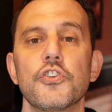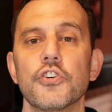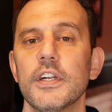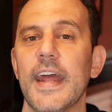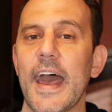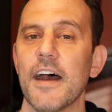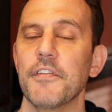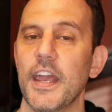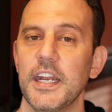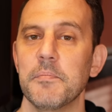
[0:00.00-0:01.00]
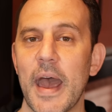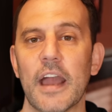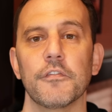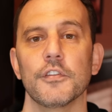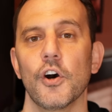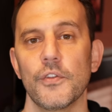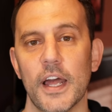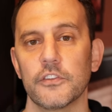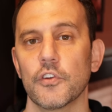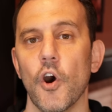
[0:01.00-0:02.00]
shouldn't have any backflow
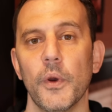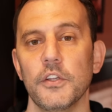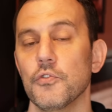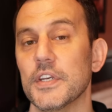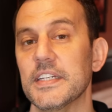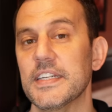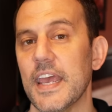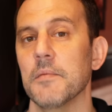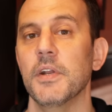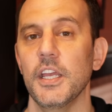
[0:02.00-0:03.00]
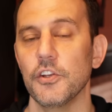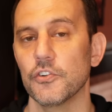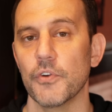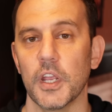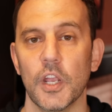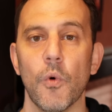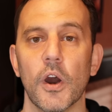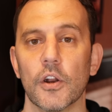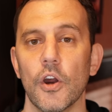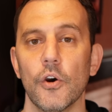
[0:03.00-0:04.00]
that's going to contaminate your drinking
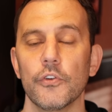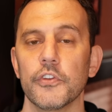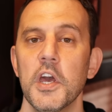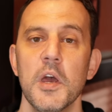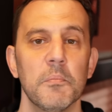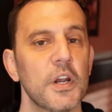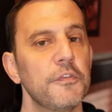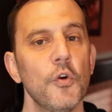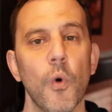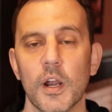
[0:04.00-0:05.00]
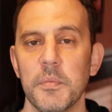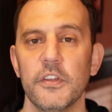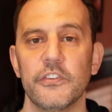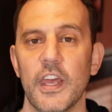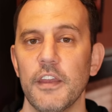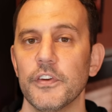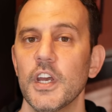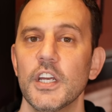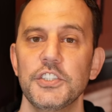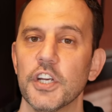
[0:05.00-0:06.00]
water hose. But if you want to be safe,
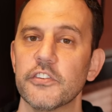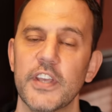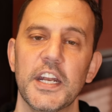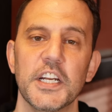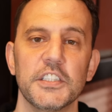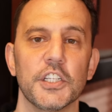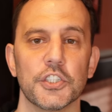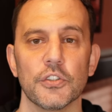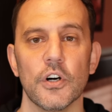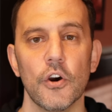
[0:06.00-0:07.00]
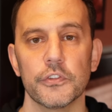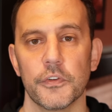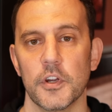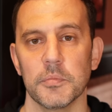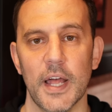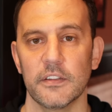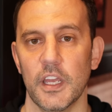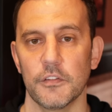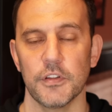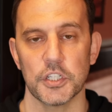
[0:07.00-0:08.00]
just get an additional hose for your black
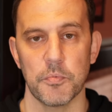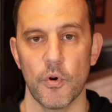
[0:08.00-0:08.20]
tank flush